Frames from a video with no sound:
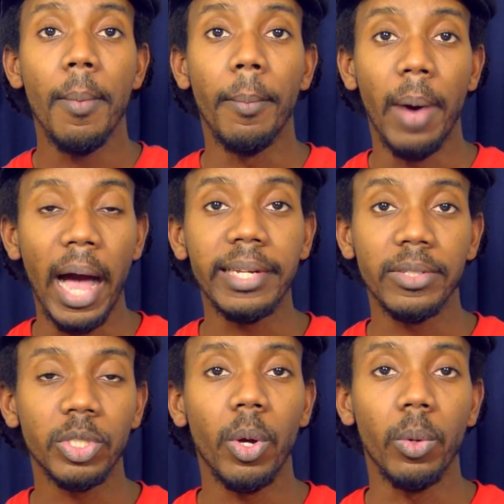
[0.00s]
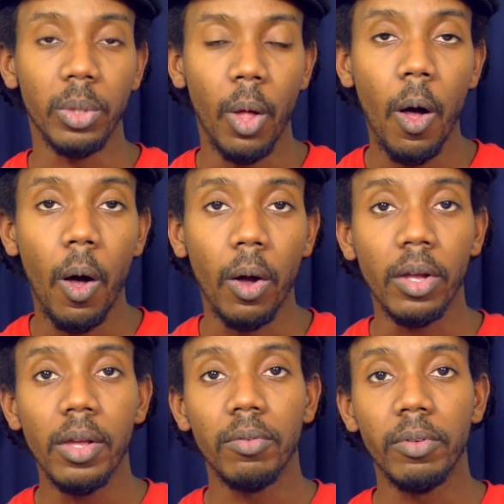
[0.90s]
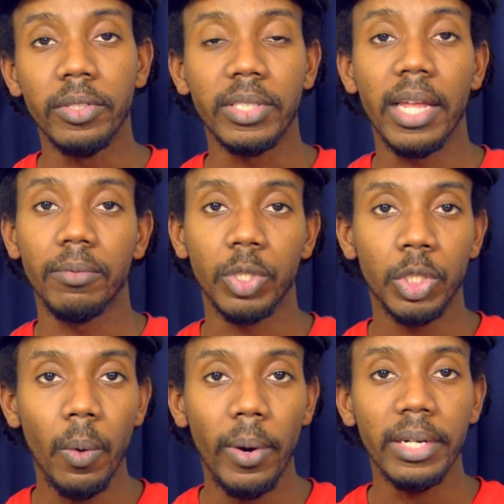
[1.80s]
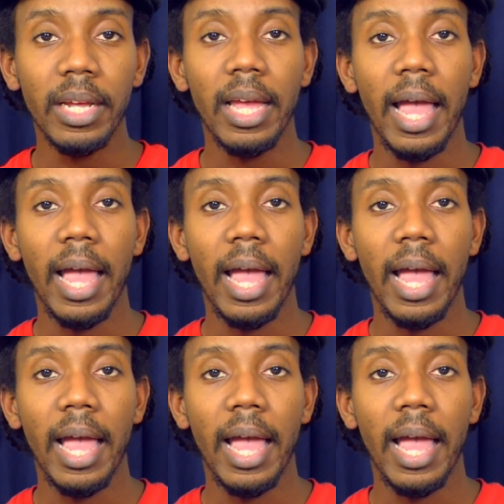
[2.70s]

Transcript: mine is so long instead of short.